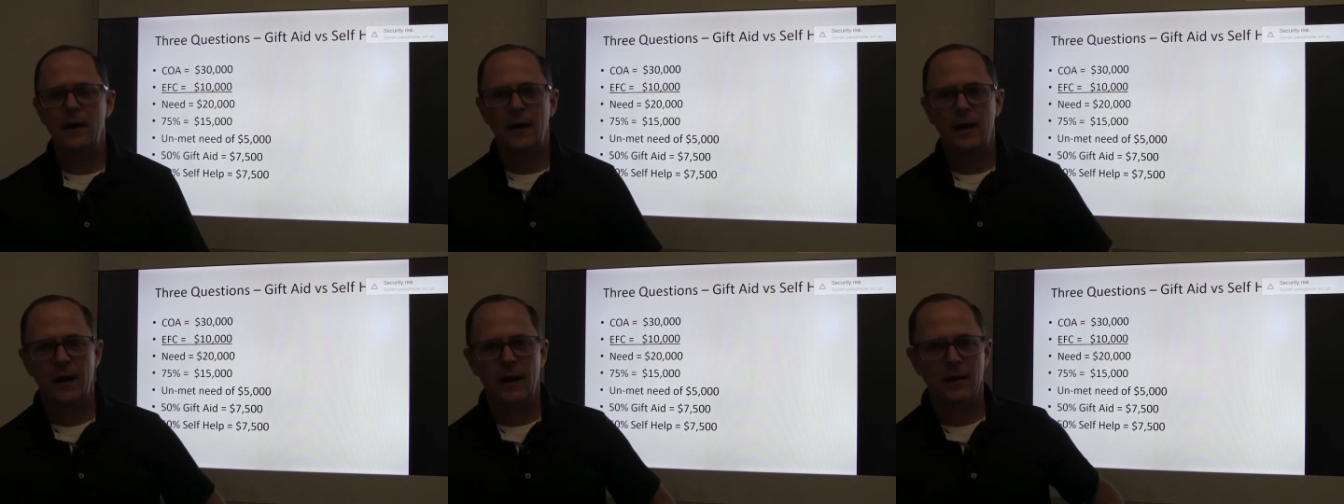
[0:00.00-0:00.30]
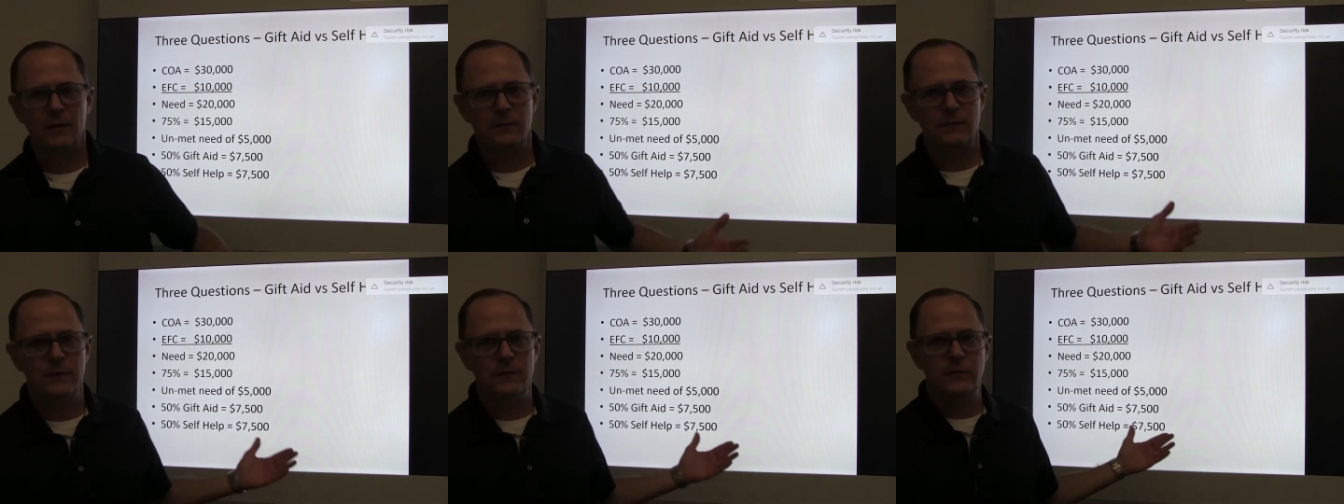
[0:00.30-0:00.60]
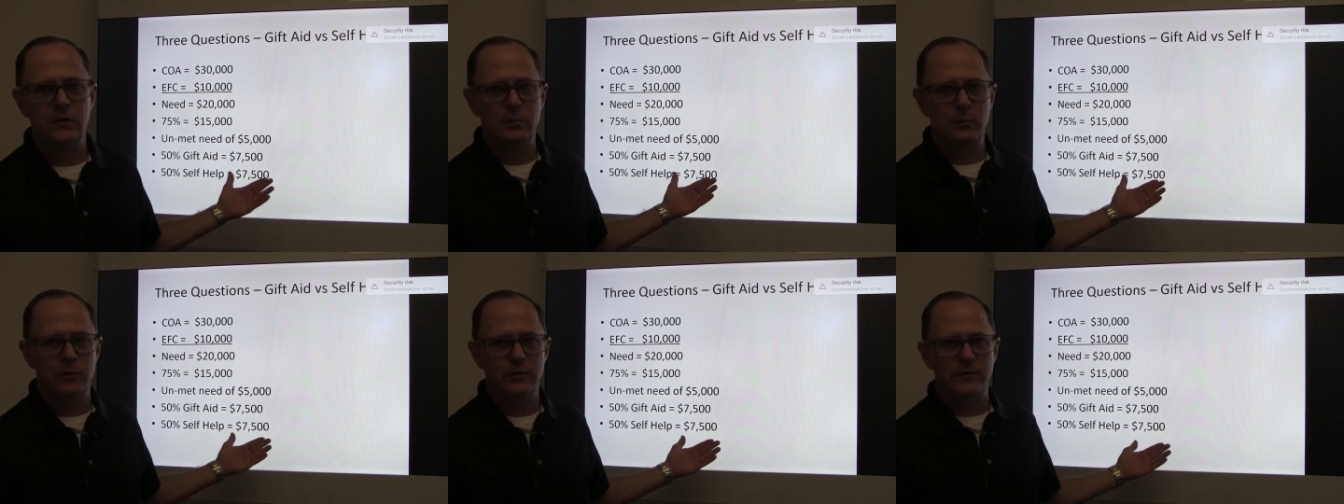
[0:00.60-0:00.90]
and
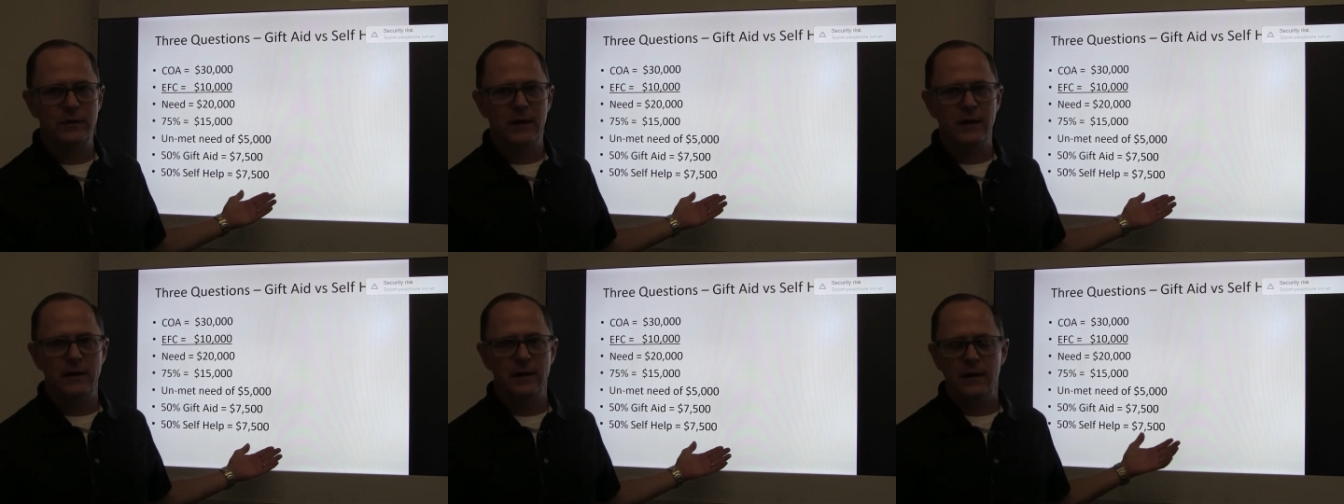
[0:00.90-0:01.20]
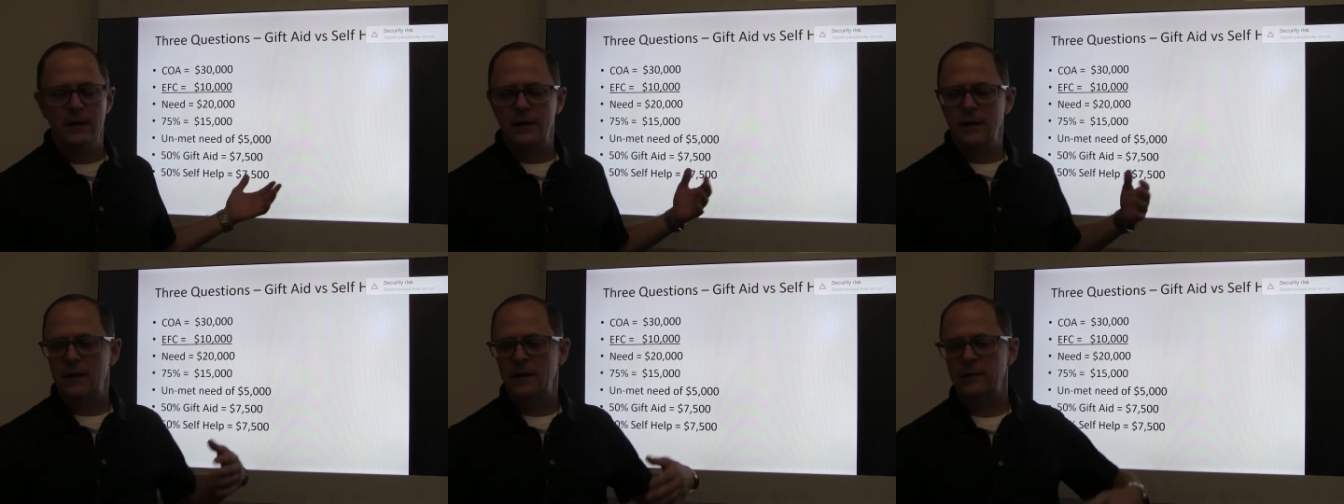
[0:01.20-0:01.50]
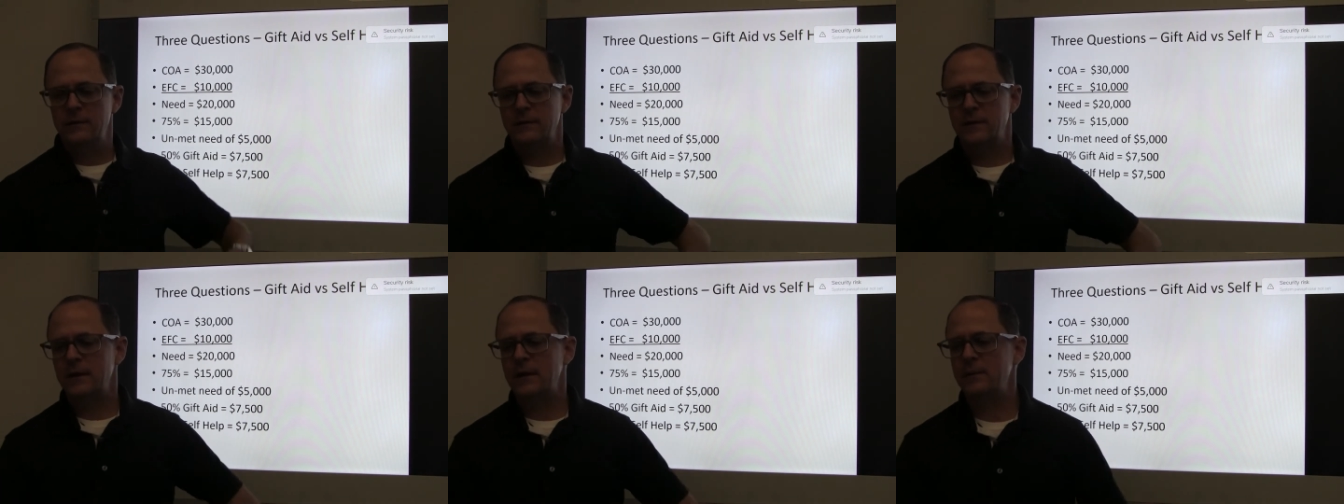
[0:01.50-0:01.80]
50%
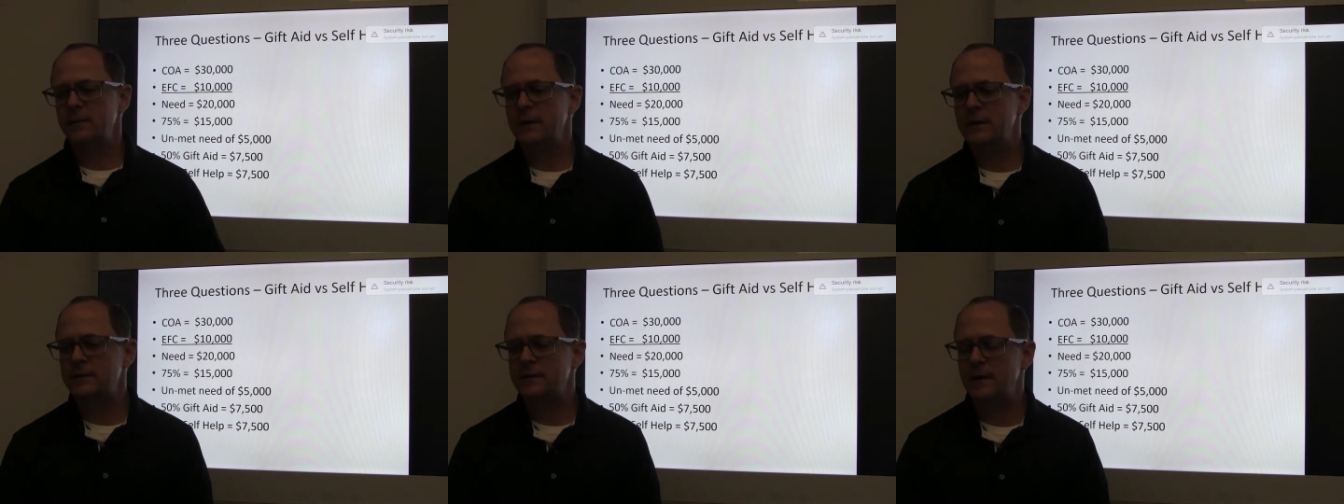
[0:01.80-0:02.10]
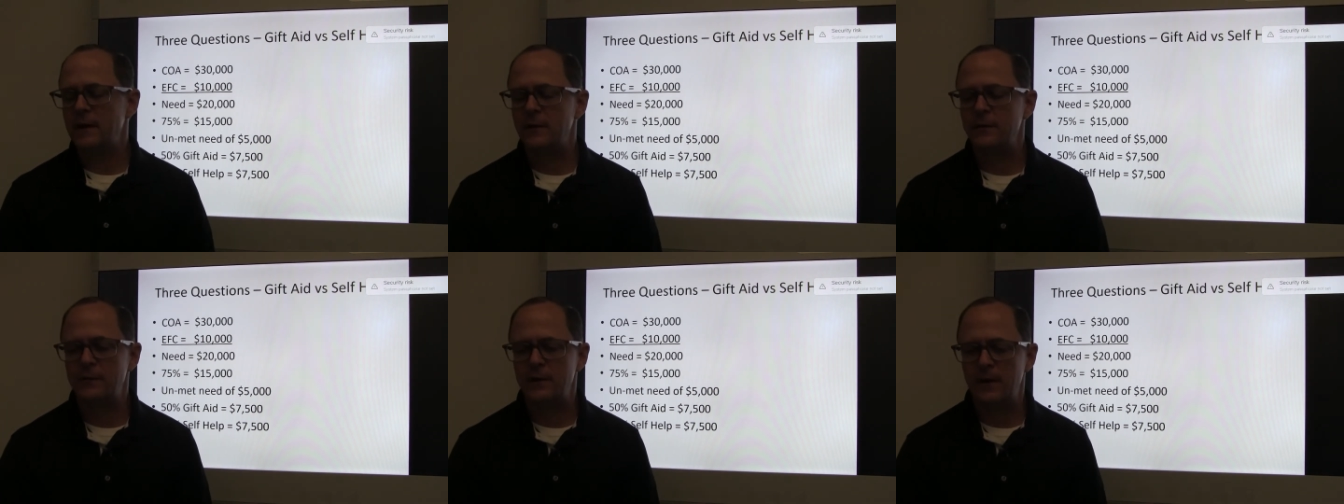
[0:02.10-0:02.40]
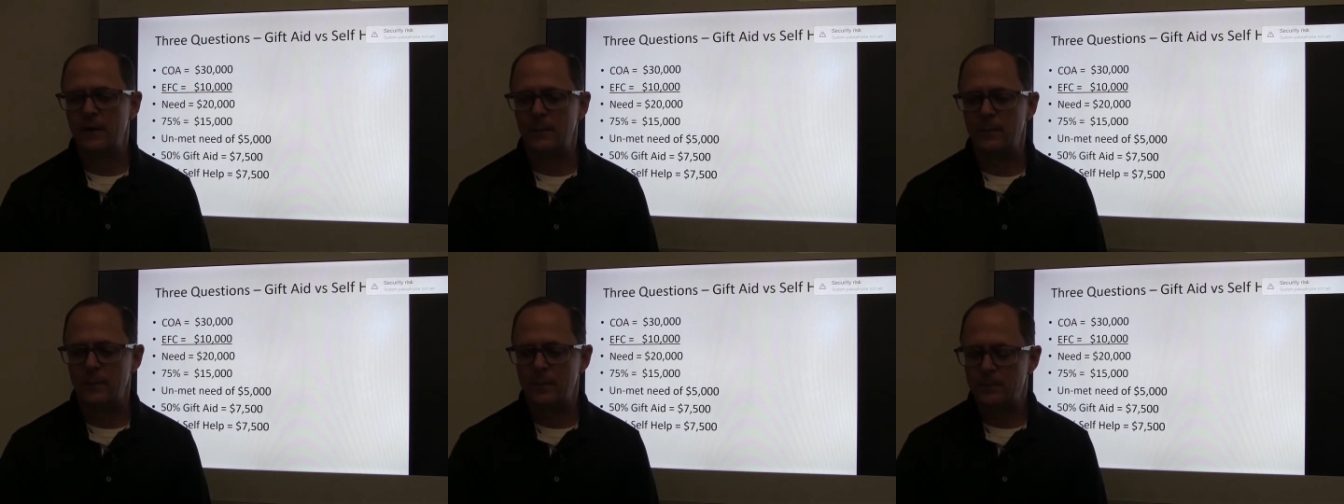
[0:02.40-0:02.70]
is going to be
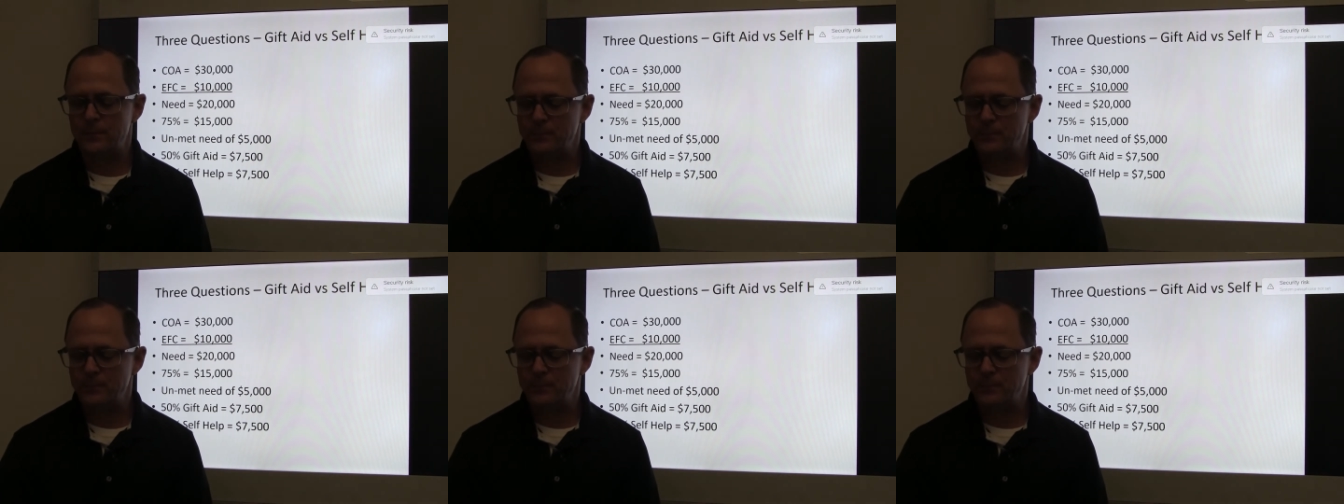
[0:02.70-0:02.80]
self-help.